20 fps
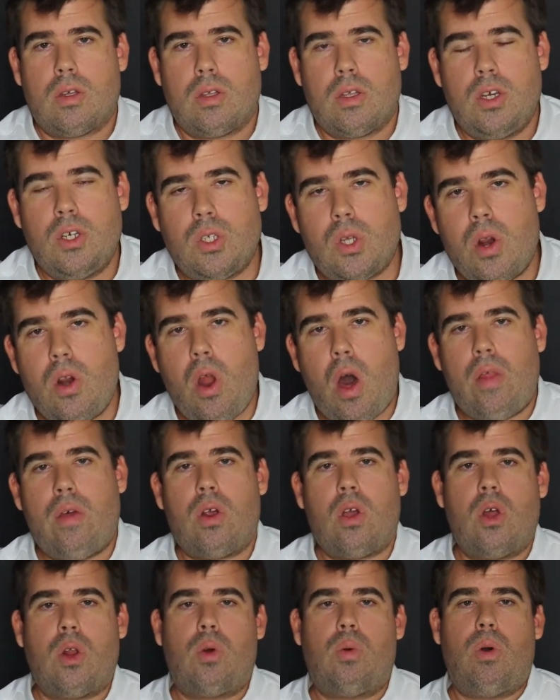Here's
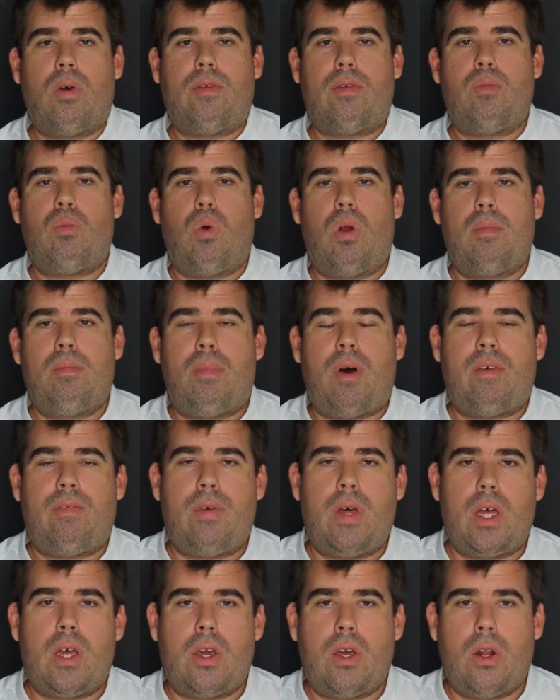another good quote from Warren
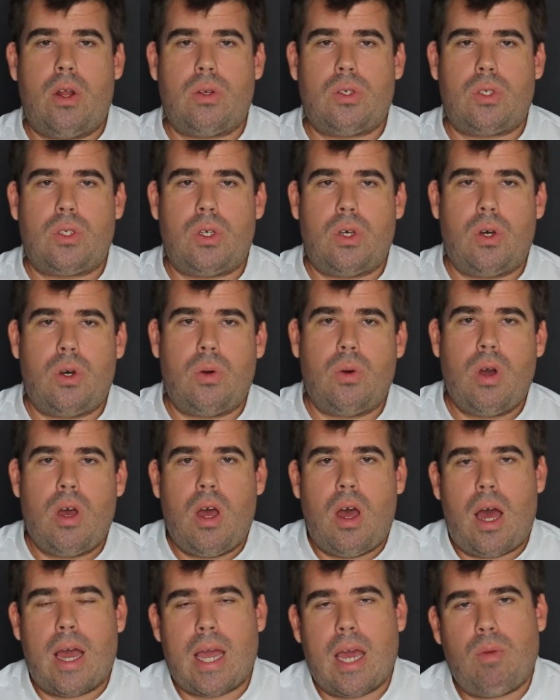Buffett, So
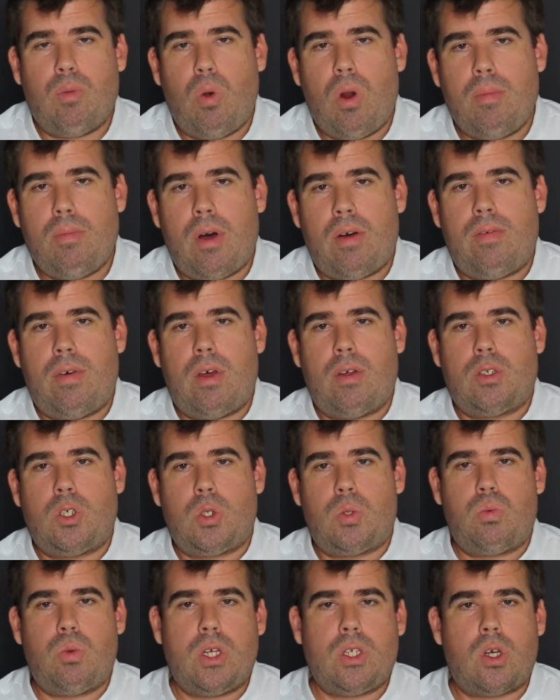again, Warren Buffett
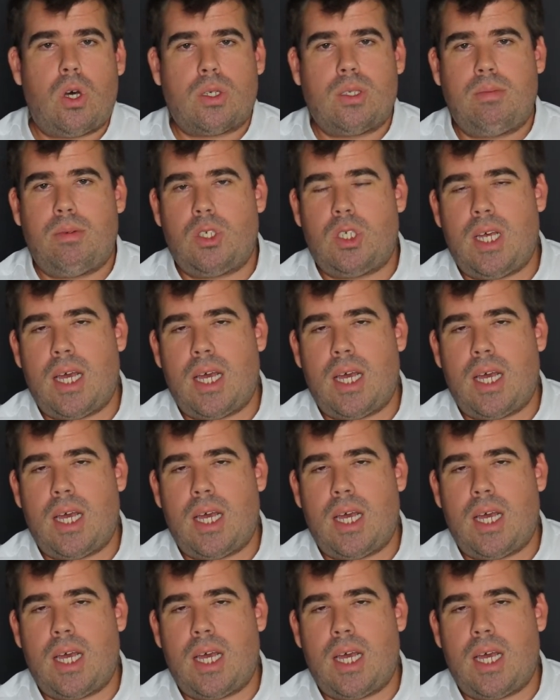just really talks about